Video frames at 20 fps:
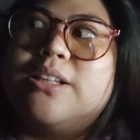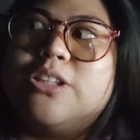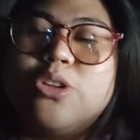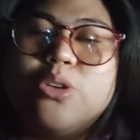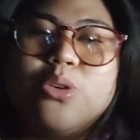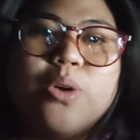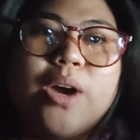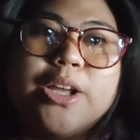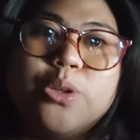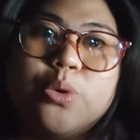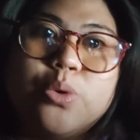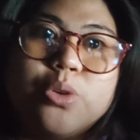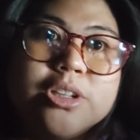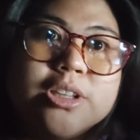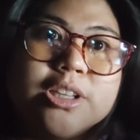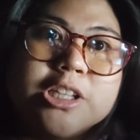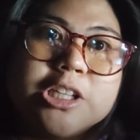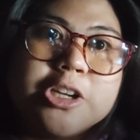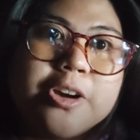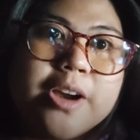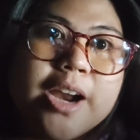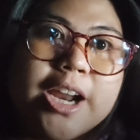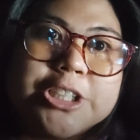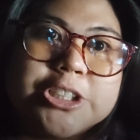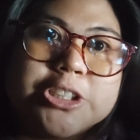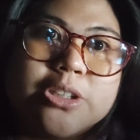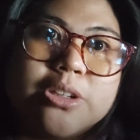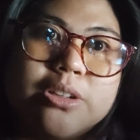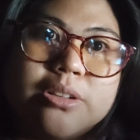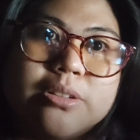you know, I don't know the
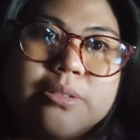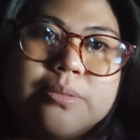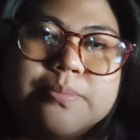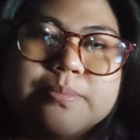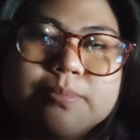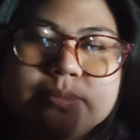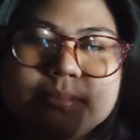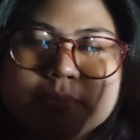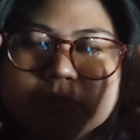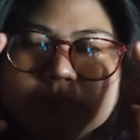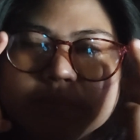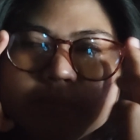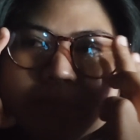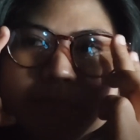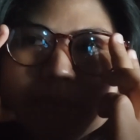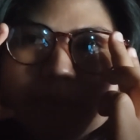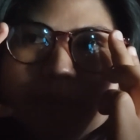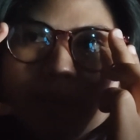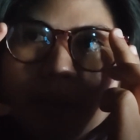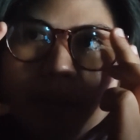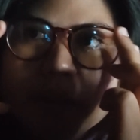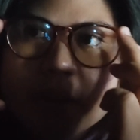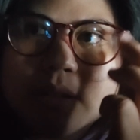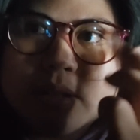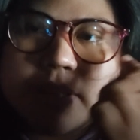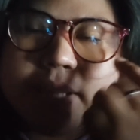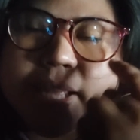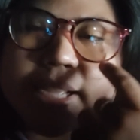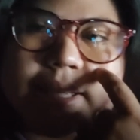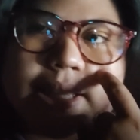direction
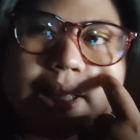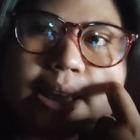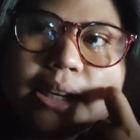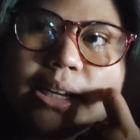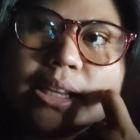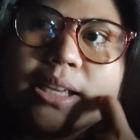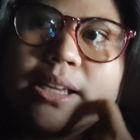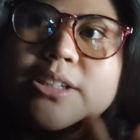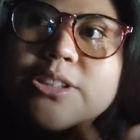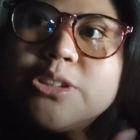technically,